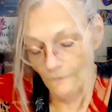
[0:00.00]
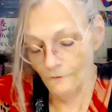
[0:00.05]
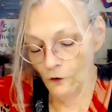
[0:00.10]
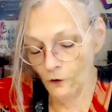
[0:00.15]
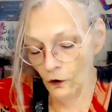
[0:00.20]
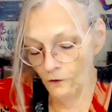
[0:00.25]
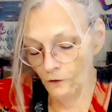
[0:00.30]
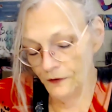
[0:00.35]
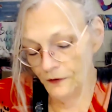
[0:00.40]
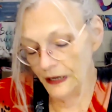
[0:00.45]

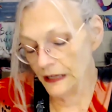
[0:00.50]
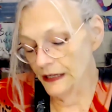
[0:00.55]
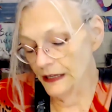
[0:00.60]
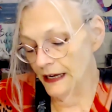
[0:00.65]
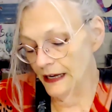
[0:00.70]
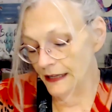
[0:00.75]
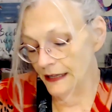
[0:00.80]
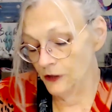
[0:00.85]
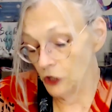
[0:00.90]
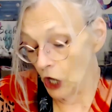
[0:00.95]
for
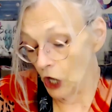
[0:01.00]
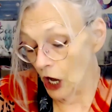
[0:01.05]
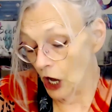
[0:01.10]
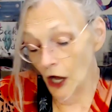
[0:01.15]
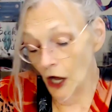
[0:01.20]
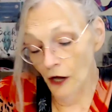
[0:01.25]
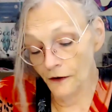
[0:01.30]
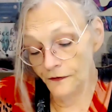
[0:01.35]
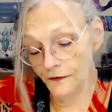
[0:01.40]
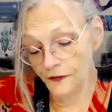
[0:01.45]
feeling
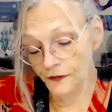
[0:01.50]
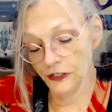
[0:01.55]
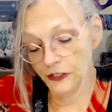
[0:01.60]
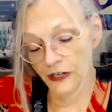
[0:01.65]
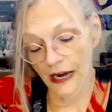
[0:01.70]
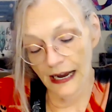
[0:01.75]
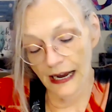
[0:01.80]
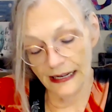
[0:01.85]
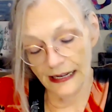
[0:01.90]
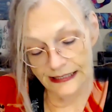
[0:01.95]
loved
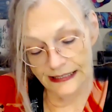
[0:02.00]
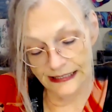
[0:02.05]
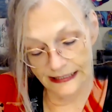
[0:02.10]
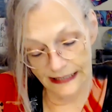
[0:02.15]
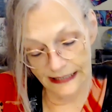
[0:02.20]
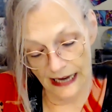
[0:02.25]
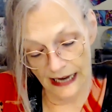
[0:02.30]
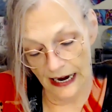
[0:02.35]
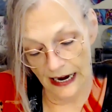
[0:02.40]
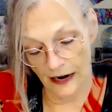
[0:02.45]
and
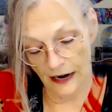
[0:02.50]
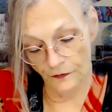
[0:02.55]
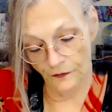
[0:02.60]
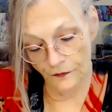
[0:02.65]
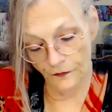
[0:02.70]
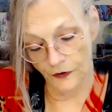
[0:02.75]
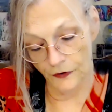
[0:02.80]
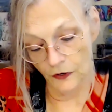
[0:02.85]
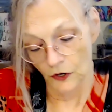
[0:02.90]
safe,